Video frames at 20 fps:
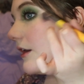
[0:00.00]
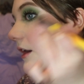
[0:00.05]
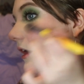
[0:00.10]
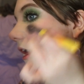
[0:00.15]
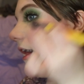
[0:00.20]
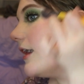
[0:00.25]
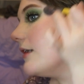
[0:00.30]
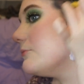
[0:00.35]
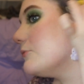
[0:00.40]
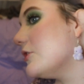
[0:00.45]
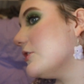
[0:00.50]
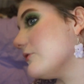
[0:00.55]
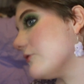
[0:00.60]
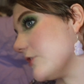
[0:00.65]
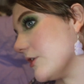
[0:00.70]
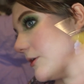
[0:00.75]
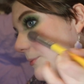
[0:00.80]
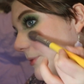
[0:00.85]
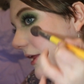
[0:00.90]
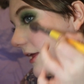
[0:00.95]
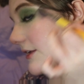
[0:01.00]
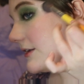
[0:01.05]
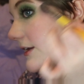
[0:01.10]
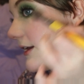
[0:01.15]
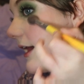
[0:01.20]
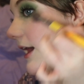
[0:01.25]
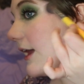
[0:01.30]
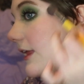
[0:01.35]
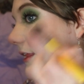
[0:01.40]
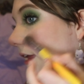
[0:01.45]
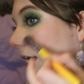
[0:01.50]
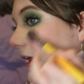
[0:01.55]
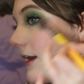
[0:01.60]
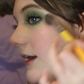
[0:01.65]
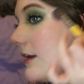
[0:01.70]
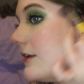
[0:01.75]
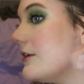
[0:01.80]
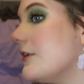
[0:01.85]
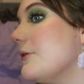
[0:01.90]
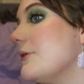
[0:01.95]
I'm one for a blinding highlight.
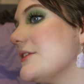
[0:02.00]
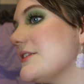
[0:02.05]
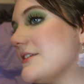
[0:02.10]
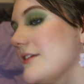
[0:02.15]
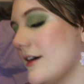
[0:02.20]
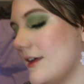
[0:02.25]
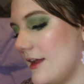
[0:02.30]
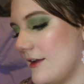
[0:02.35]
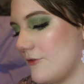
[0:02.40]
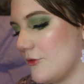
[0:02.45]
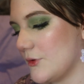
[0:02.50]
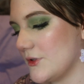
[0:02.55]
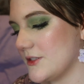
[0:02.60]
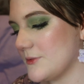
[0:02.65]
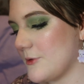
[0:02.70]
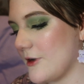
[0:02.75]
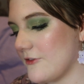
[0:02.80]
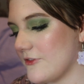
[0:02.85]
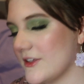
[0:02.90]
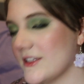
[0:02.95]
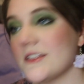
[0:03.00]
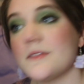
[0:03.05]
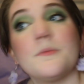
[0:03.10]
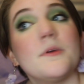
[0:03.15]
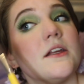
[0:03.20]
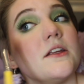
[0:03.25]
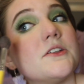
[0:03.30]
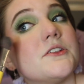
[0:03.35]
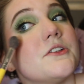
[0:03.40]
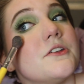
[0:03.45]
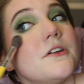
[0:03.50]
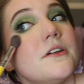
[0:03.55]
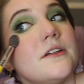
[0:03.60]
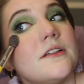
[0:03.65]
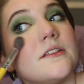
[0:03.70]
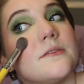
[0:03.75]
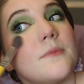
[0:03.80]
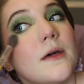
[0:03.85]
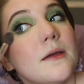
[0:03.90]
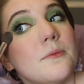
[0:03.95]
I know it's not everyone's preference, but it sure
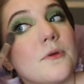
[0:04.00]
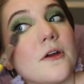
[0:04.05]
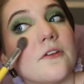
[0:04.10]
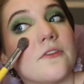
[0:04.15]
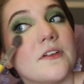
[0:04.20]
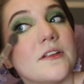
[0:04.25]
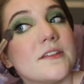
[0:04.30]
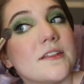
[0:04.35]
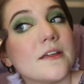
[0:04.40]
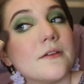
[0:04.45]
is my preference.